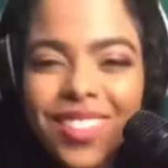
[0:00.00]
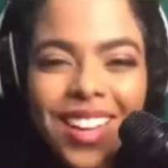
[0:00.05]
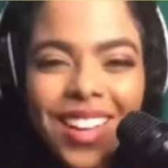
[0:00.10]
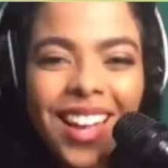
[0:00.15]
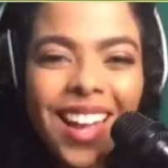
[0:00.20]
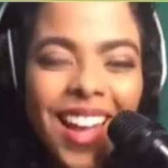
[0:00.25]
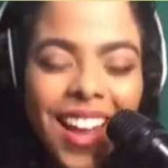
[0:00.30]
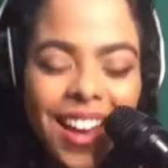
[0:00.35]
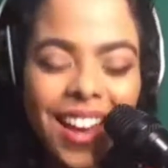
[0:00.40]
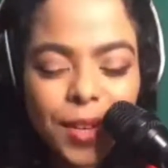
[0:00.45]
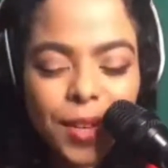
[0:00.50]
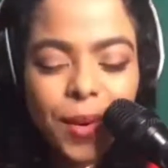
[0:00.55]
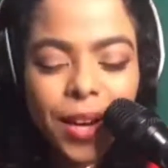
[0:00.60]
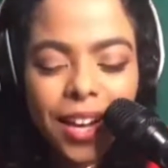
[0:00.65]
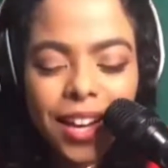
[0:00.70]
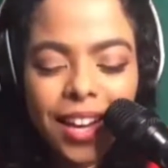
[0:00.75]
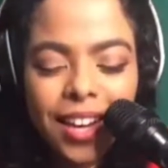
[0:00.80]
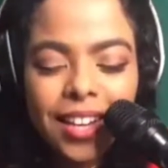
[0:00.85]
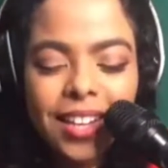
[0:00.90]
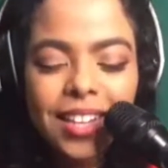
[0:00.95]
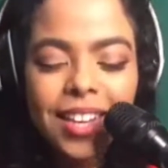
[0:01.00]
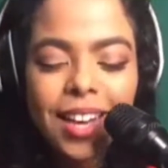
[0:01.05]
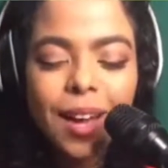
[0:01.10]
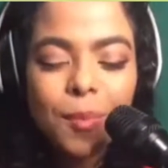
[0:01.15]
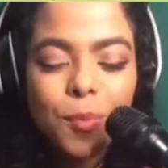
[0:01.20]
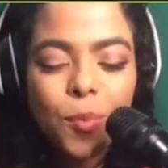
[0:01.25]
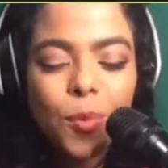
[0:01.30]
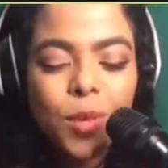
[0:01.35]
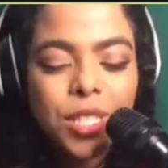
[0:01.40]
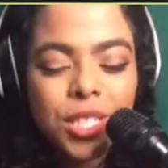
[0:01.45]
anyway,
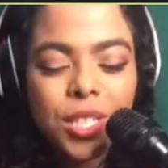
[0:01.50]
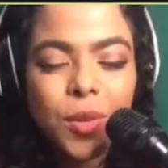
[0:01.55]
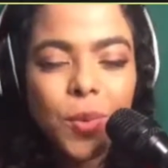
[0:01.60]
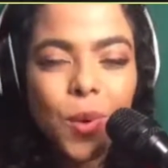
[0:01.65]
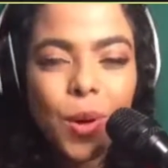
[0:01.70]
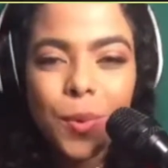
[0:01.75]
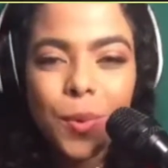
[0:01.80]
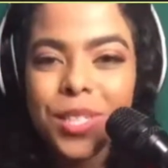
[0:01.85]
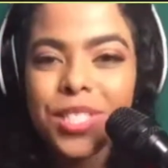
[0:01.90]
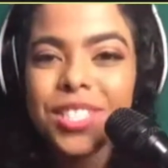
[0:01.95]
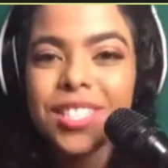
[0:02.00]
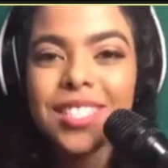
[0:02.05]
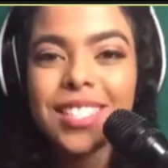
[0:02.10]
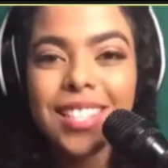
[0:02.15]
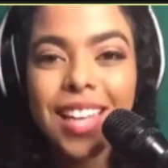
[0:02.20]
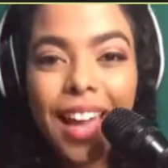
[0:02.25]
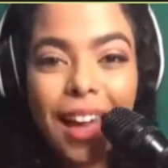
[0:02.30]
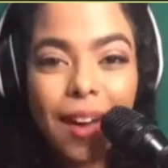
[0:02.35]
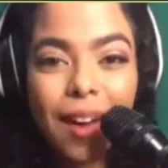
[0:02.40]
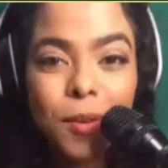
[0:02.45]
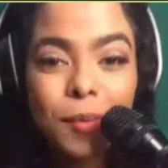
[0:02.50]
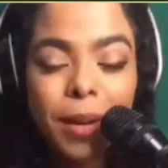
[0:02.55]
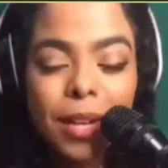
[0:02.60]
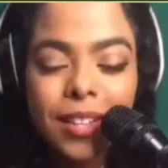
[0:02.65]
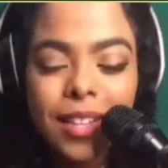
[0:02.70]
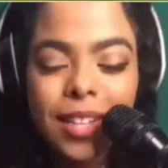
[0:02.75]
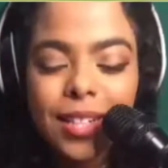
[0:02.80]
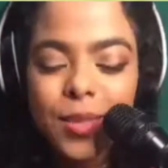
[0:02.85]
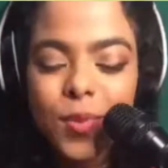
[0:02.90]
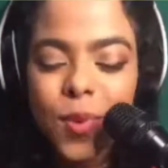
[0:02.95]
I'm wishing well wishes to everybody
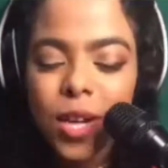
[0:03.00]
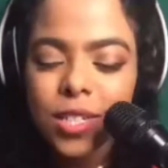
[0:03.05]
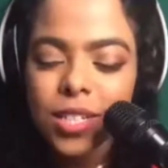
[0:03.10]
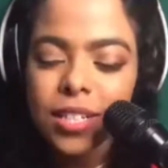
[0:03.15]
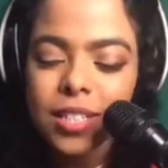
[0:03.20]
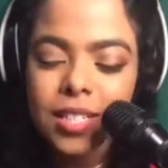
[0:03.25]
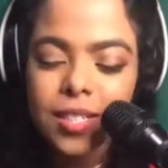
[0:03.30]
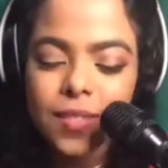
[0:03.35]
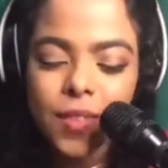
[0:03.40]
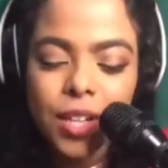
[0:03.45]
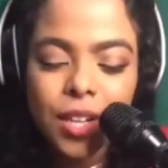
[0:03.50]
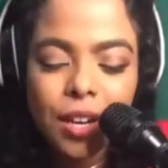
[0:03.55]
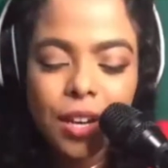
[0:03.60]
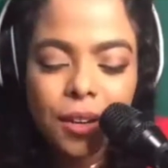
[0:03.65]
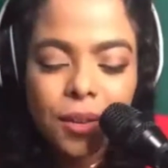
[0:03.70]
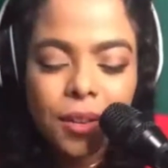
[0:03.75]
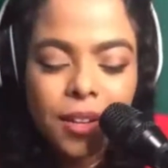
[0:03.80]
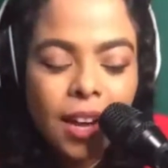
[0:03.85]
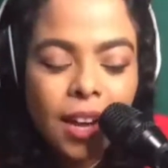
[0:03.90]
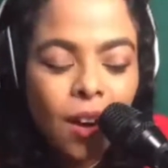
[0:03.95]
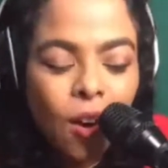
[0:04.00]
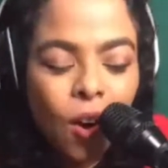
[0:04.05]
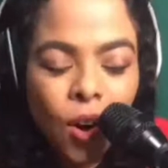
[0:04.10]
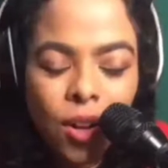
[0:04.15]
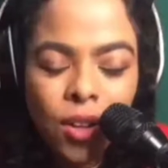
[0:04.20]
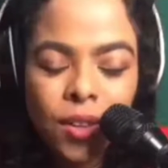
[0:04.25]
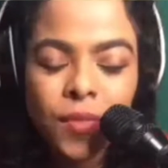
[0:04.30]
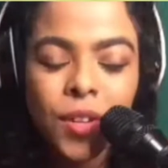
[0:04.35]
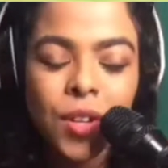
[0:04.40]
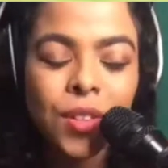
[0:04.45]
that's watching this video and
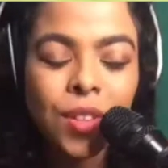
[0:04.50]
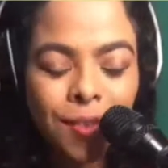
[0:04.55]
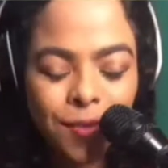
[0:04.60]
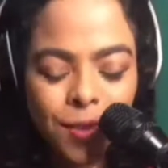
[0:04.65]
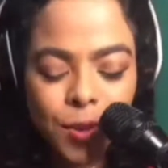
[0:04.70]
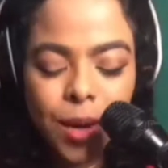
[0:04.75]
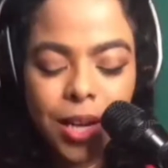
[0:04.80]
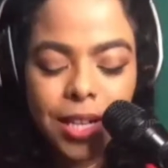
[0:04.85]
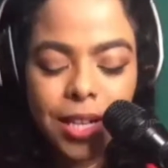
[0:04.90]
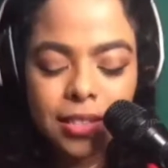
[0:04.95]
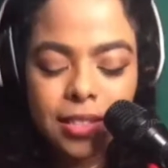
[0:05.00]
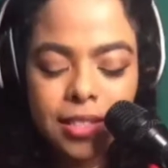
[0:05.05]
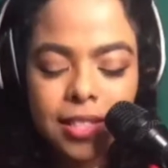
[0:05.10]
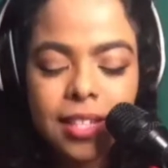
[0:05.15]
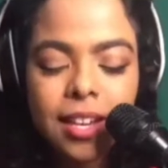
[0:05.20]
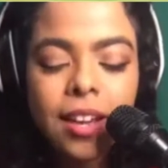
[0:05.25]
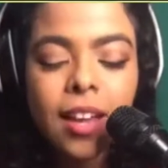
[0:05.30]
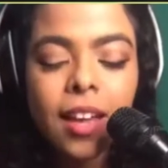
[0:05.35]
all of your loved ones.